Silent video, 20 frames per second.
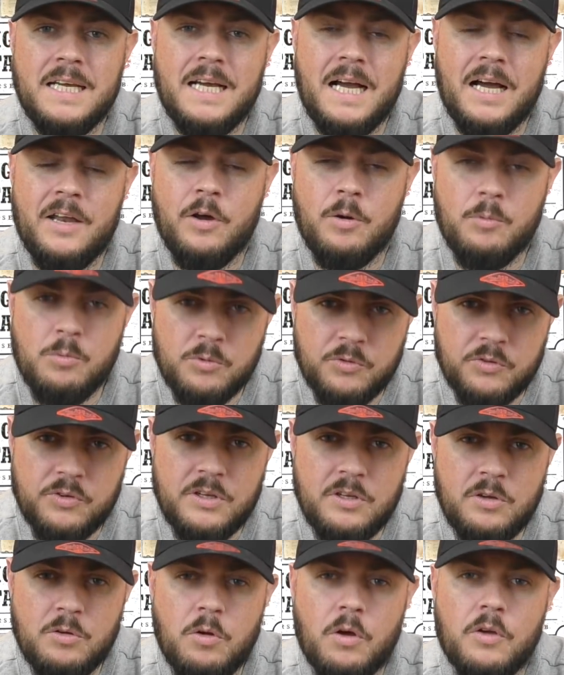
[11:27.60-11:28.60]
And I will
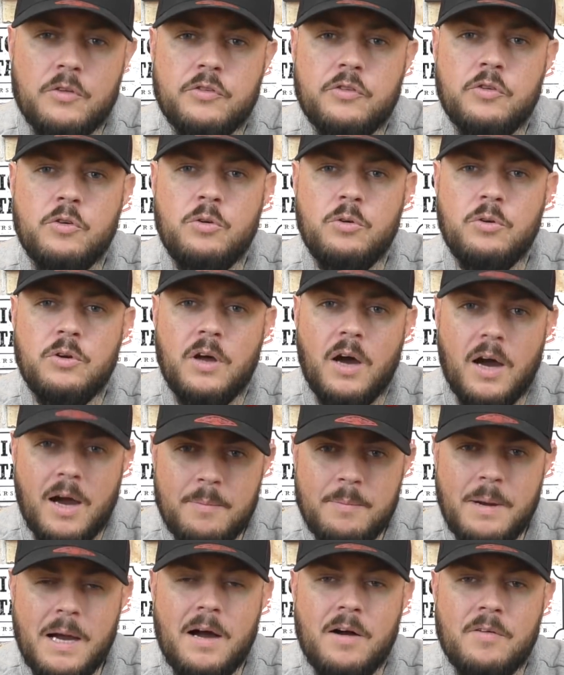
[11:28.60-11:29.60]
see you lot soon.
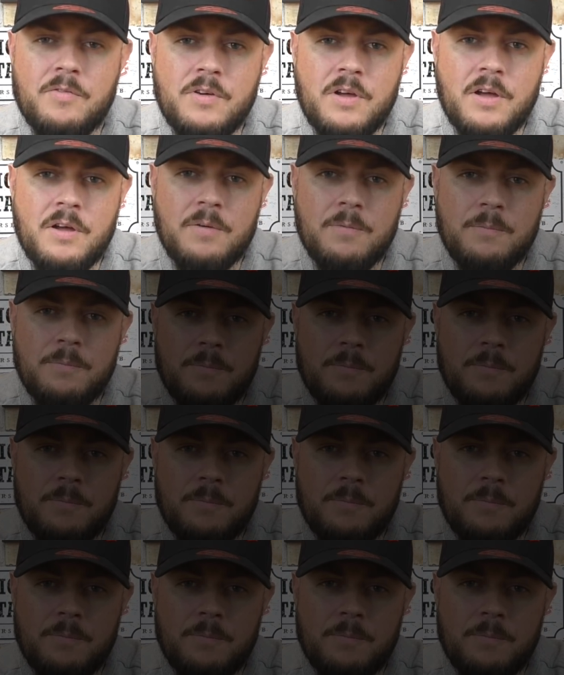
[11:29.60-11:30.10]
I'm out of here.